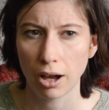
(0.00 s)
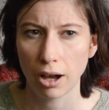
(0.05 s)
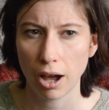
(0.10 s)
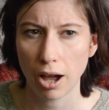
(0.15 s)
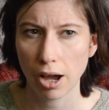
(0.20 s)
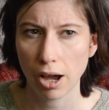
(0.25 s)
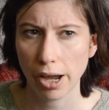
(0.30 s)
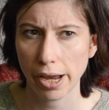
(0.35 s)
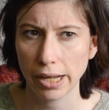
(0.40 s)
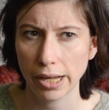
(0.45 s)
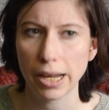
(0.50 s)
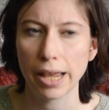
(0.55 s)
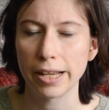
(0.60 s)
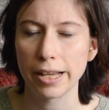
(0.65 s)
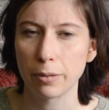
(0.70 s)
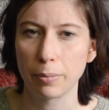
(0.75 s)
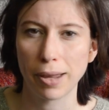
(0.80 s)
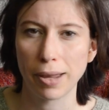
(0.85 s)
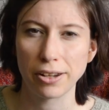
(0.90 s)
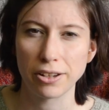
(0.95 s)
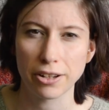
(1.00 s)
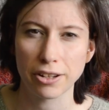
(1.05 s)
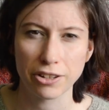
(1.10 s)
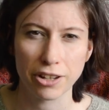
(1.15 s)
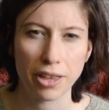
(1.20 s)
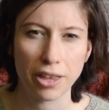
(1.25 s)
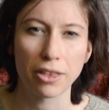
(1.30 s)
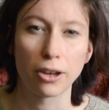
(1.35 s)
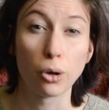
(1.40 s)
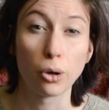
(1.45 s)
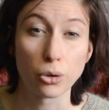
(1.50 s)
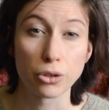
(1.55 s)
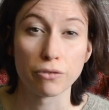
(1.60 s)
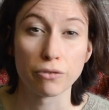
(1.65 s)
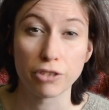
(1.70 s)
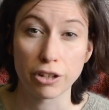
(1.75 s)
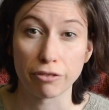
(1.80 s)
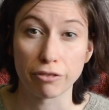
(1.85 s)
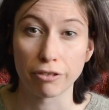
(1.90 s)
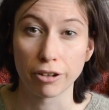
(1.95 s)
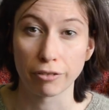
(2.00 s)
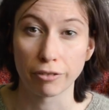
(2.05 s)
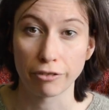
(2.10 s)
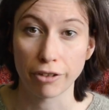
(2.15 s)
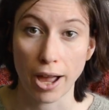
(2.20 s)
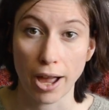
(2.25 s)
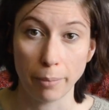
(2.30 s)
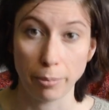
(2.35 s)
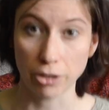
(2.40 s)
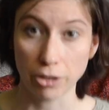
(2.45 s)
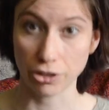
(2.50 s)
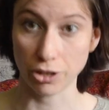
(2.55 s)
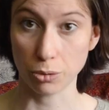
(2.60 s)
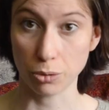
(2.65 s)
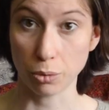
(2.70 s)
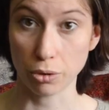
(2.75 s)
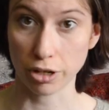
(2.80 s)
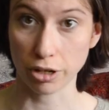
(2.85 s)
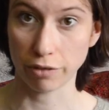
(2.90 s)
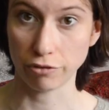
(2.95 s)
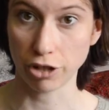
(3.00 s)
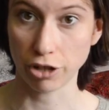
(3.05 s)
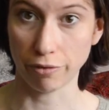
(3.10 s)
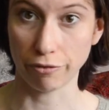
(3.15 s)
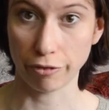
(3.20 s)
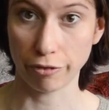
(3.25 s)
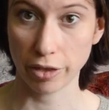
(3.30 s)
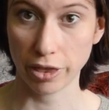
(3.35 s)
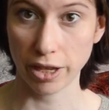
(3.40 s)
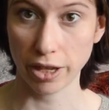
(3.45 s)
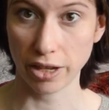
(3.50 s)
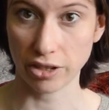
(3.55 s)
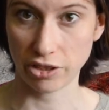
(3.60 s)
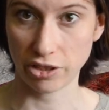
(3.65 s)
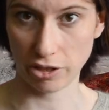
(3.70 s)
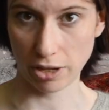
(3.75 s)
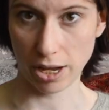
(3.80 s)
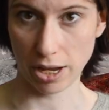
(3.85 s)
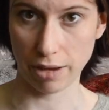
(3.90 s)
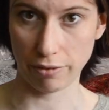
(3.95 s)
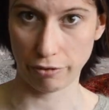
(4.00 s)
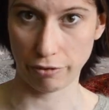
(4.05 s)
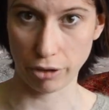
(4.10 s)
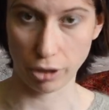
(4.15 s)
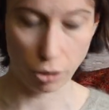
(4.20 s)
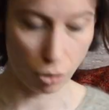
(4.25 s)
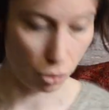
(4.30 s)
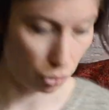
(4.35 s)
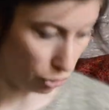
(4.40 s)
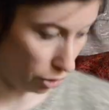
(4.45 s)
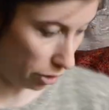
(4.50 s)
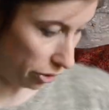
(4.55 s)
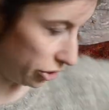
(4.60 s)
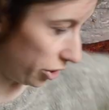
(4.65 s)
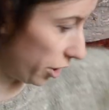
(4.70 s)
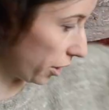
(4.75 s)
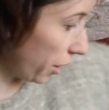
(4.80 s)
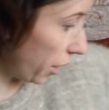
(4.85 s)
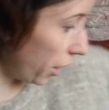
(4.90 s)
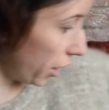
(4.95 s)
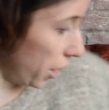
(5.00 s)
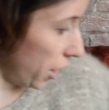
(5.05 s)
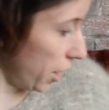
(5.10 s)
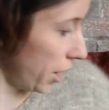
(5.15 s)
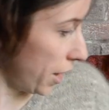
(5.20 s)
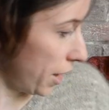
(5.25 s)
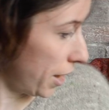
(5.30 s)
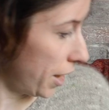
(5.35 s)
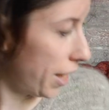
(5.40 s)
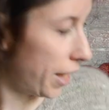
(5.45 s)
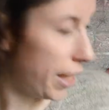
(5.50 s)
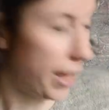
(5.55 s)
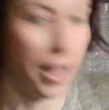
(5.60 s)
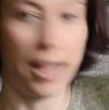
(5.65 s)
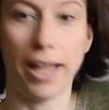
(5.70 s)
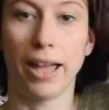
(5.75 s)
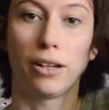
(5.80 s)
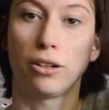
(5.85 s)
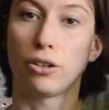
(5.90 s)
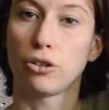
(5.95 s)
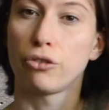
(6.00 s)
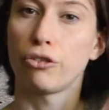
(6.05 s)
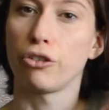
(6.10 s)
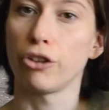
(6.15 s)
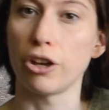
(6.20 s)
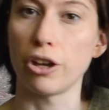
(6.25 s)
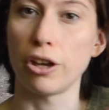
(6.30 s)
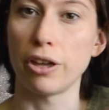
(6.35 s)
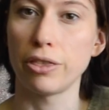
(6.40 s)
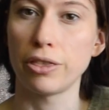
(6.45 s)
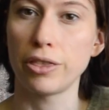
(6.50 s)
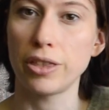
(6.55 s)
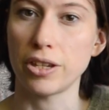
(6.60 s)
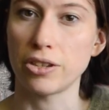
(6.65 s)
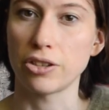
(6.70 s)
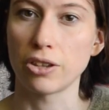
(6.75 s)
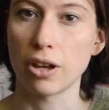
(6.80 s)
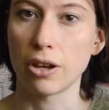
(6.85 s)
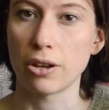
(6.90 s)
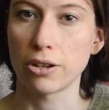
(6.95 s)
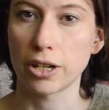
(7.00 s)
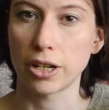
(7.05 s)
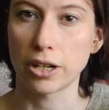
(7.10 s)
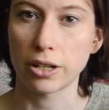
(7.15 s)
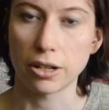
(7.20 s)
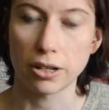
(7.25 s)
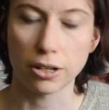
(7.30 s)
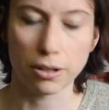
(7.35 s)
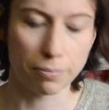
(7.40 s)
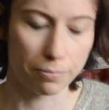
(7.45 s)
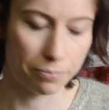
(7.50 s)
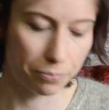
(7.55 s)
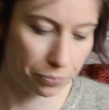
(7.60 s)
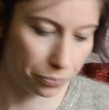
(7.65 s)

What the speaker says: I like blending together lots of different fibres. It's what I've done for this and for the contrast colour and for this cardigan.